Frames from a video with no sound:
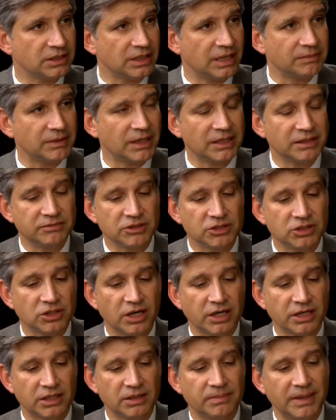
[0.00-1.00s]
I'm not even
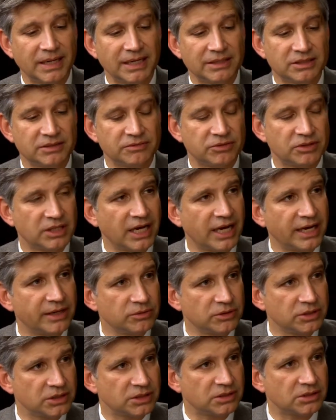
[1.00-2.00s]
talking about different
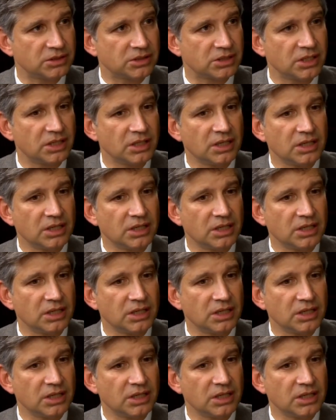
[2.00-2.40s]
languages.